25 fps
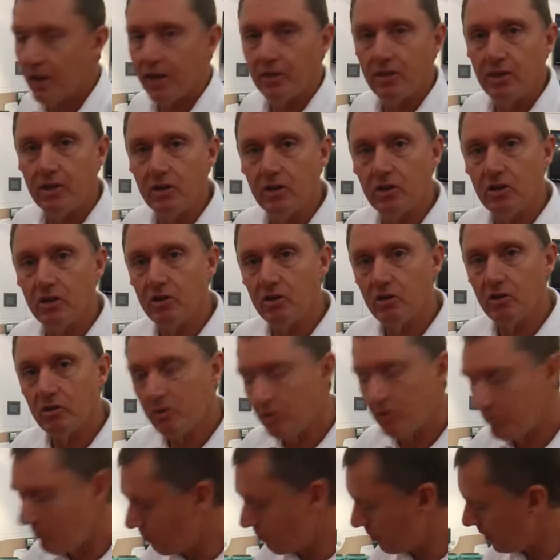and then you can
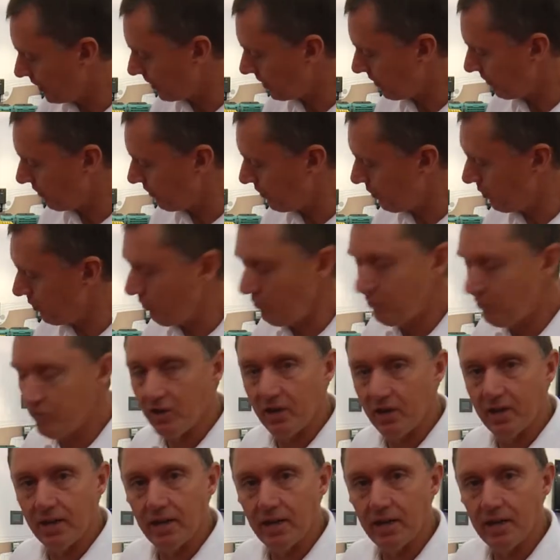bring the fuse
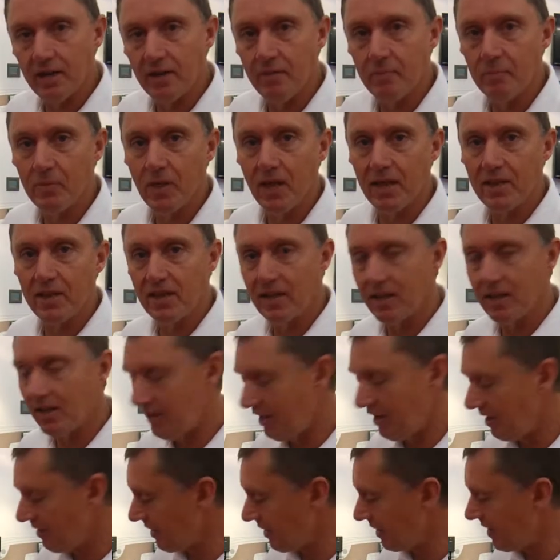in at the,
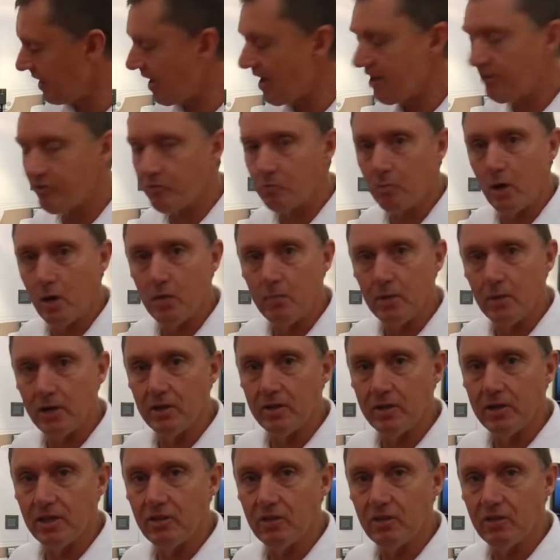at the last moment in the